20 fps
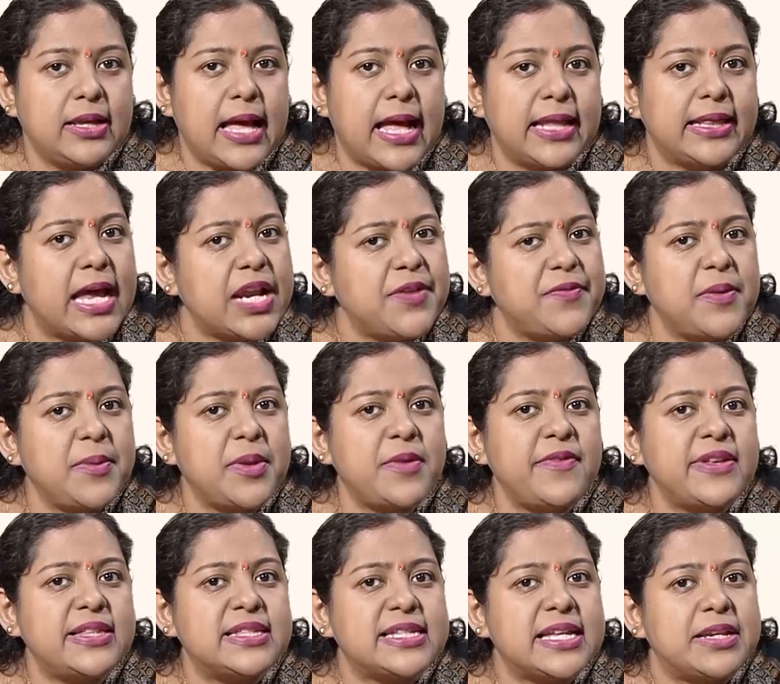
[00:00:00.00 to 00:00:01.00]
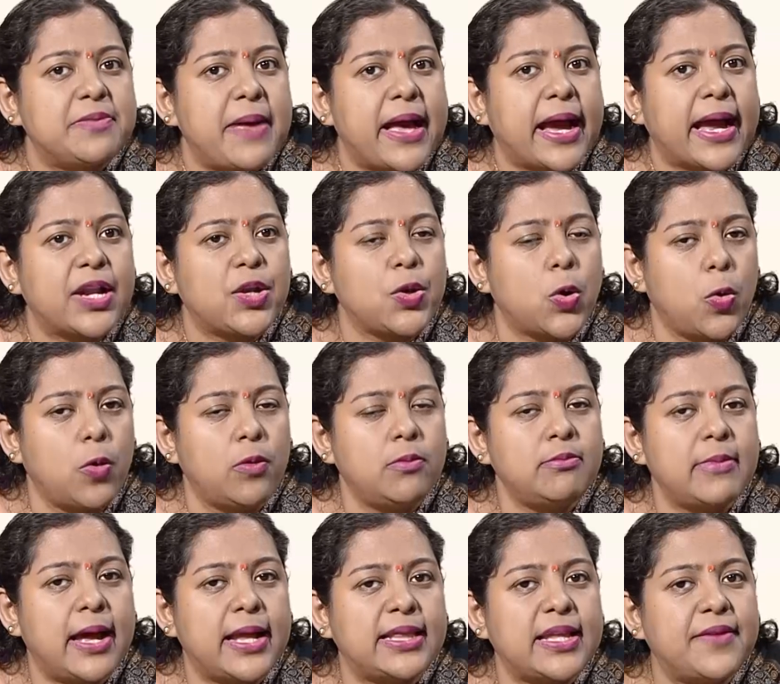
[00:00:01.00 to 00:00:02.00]
And that women will sit back at
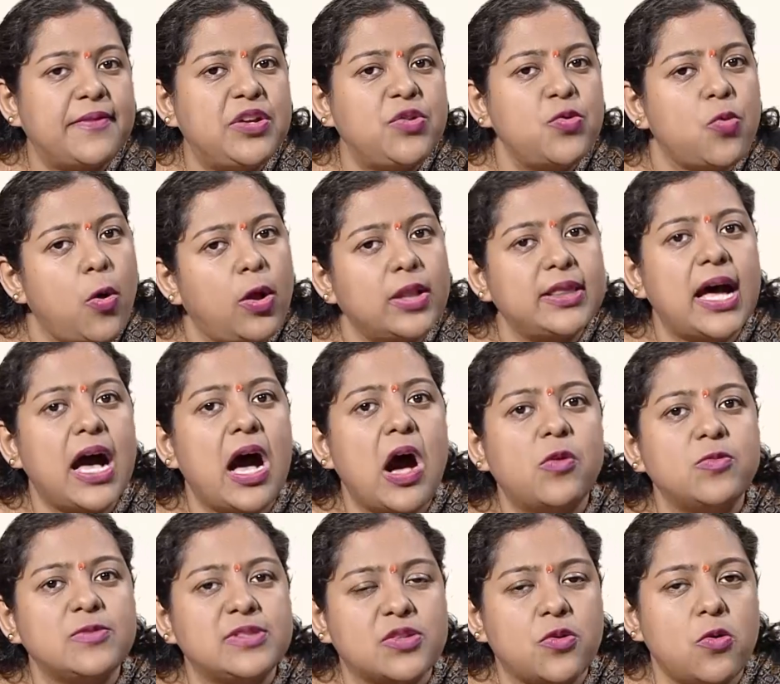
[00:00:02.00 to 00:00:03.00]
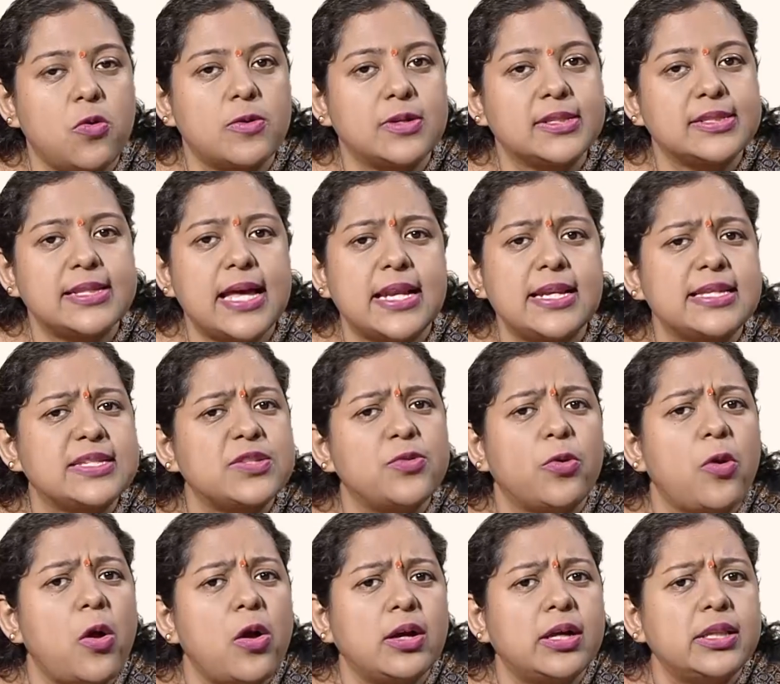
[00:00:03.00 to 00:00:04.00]
home and they will do all the house chores. That is no
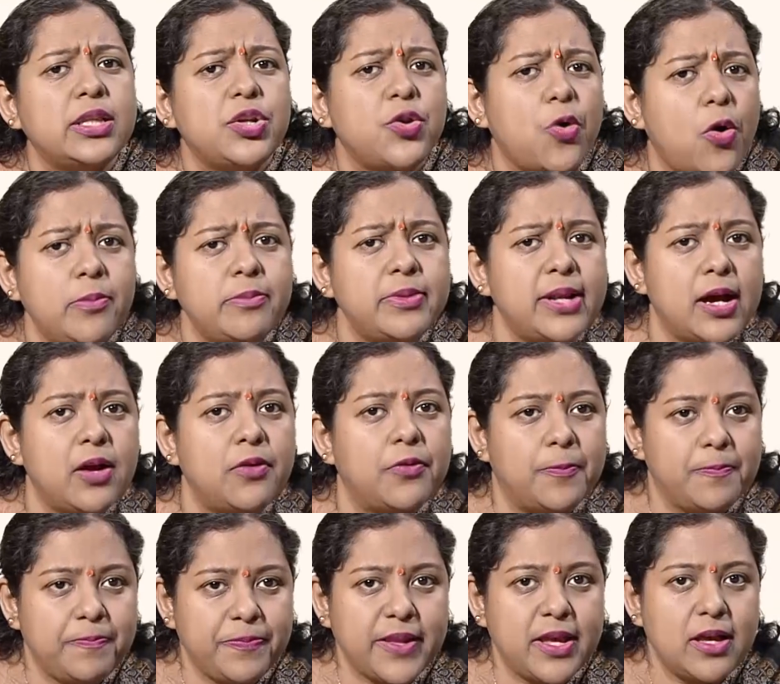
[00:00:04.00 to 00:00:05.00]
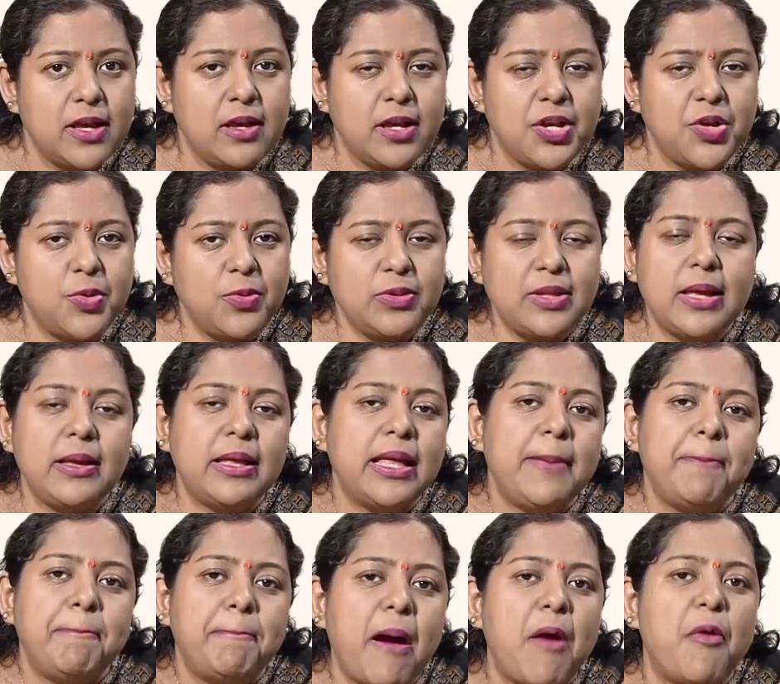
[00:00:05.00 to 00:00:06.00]
longer the norm now. The
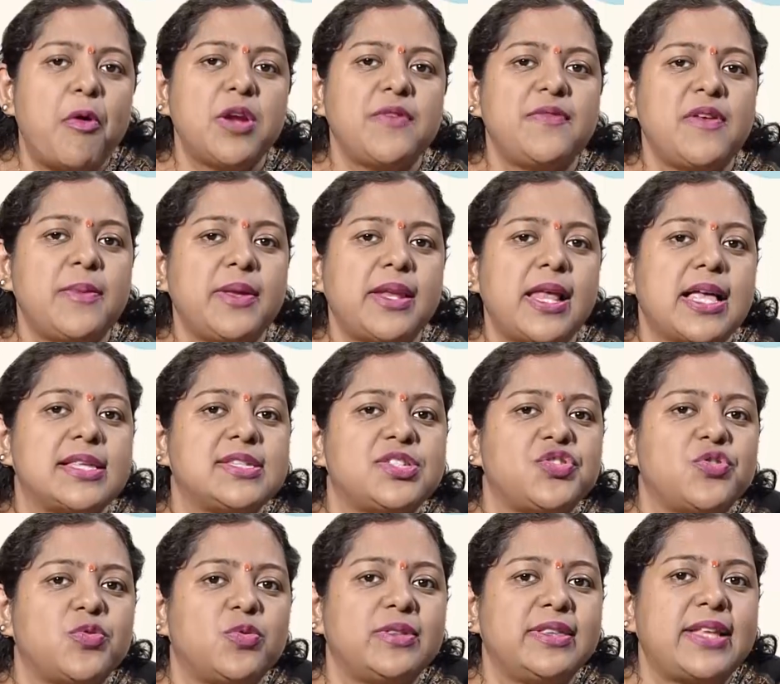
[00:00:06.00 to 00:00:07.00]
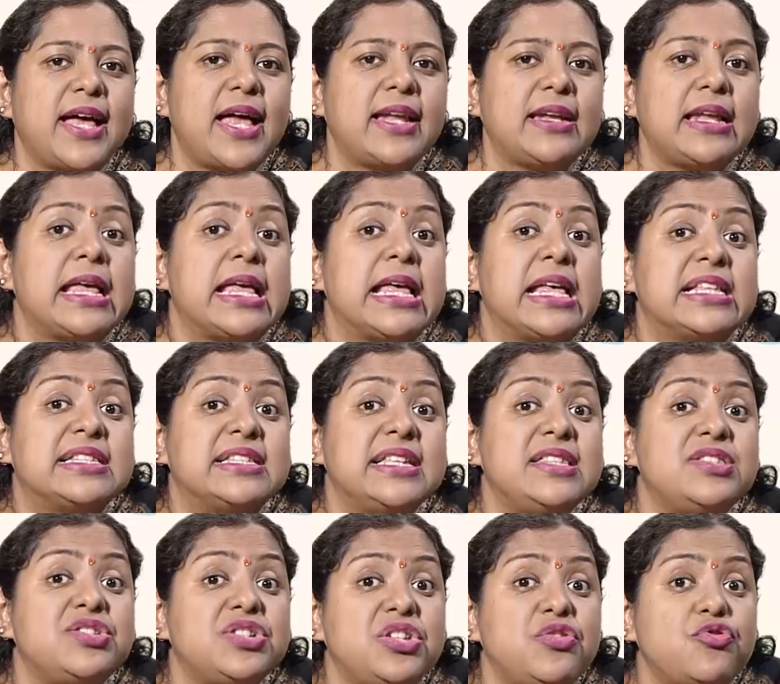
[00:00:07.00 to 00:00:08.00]
empowered women has shown that the
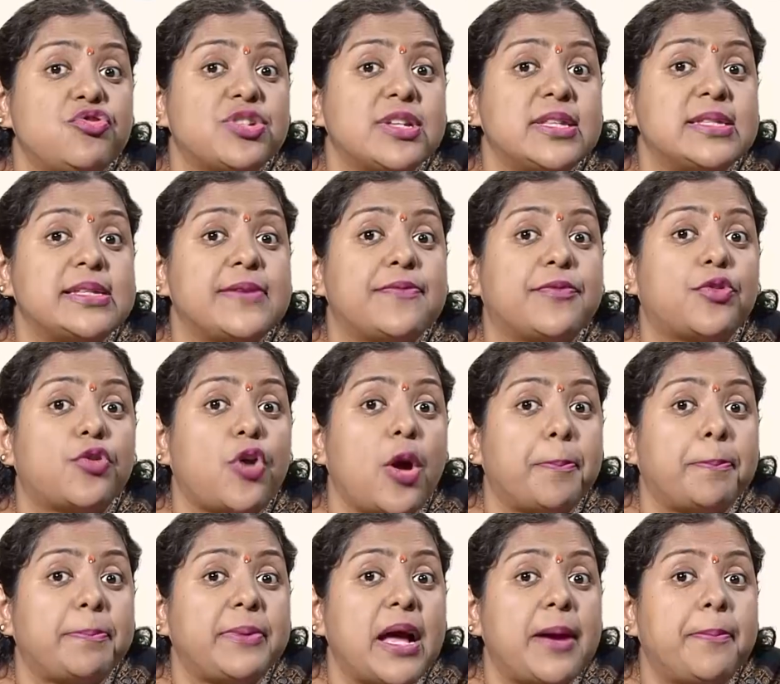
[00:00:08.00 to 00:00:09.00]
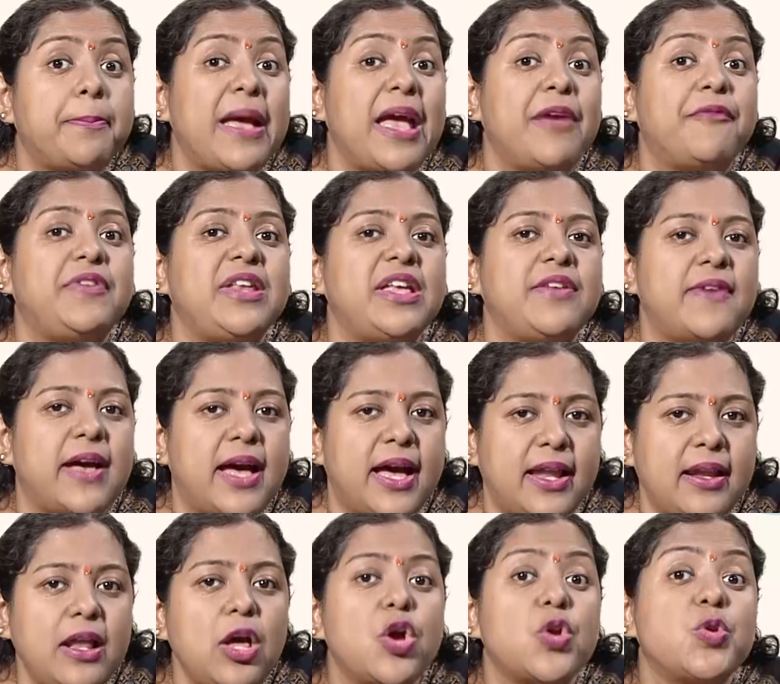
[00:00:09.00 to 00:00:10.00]
institutions have cropped up
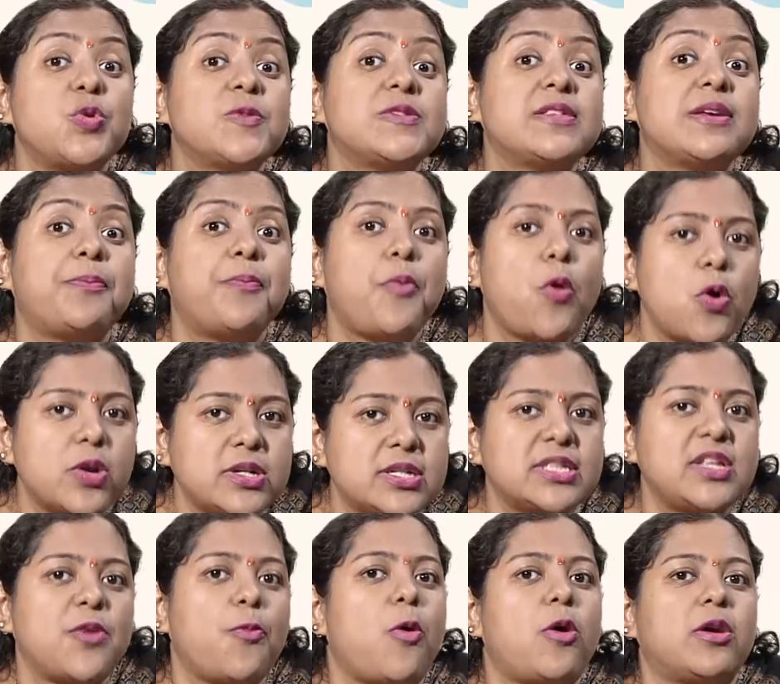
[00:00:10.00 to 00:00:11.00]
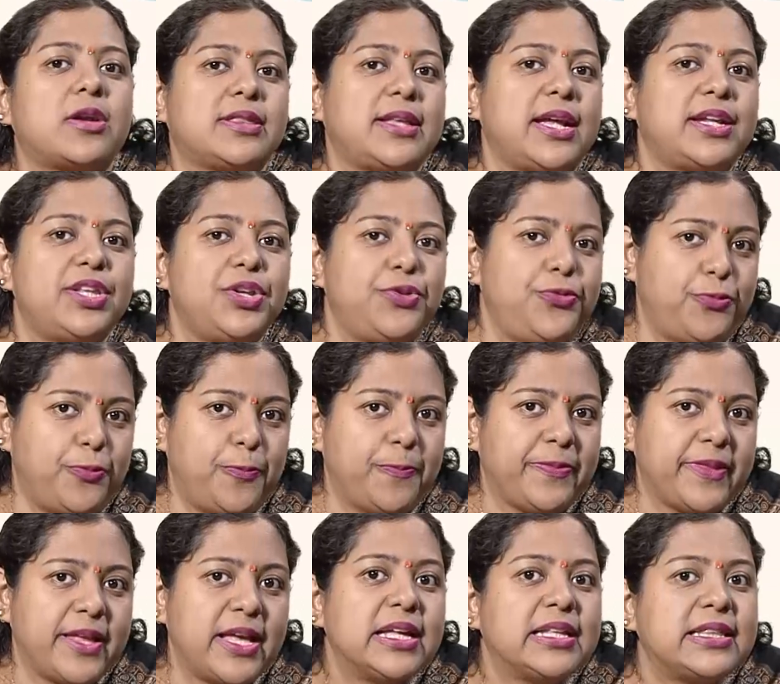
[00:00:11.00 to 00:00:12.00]
everywhere to support the work that they do.
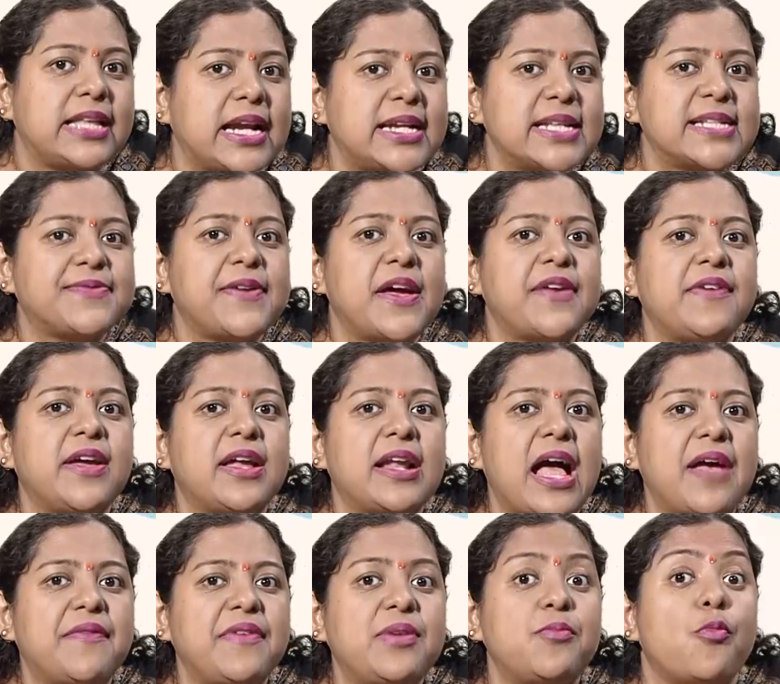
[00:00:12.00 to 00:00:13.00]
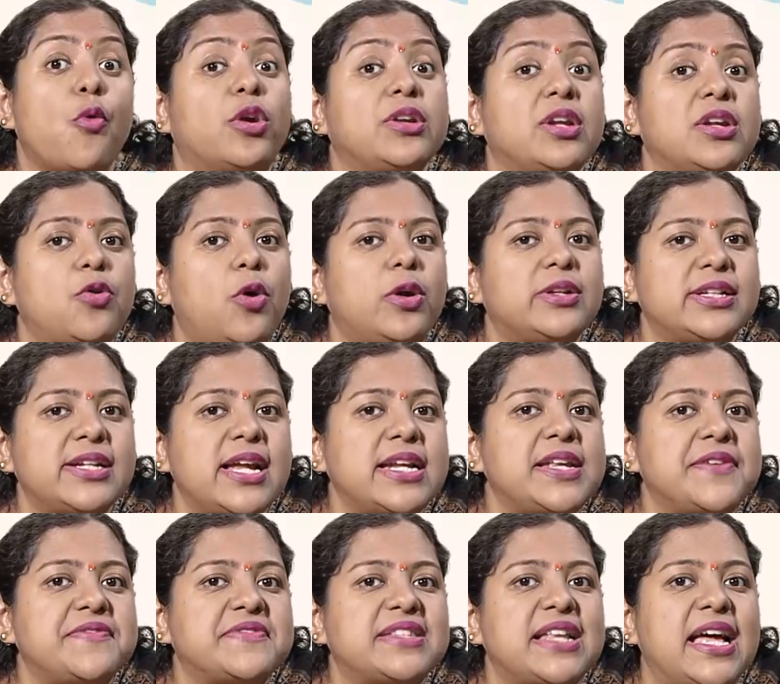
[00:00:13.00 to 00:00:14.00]
That is why we are having modern
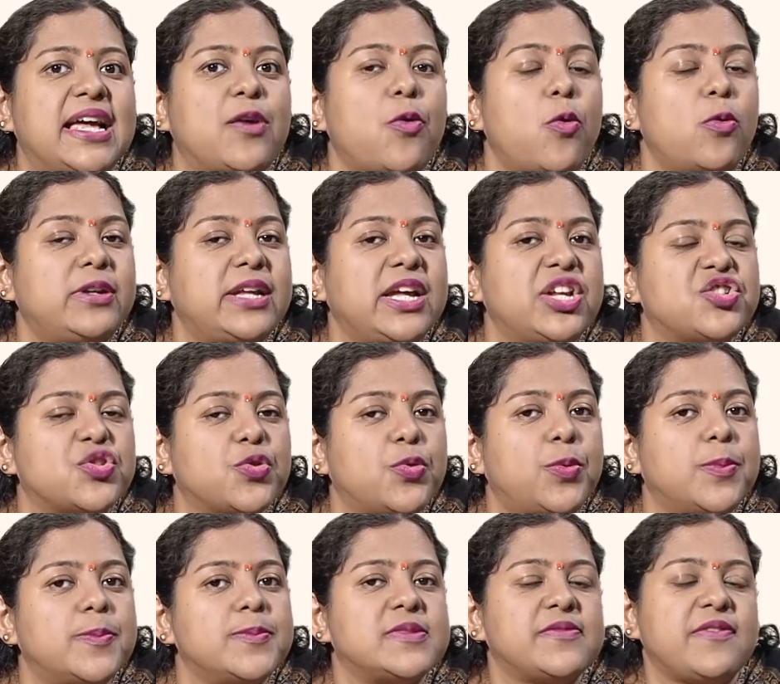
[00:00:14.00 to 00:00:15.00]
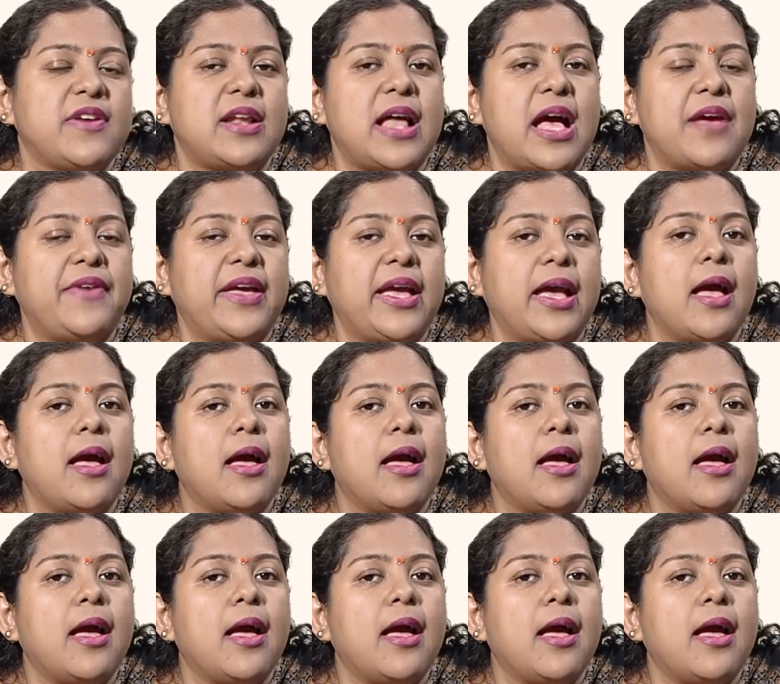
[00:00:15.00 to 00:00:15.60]
alternatives like old age homes, we are having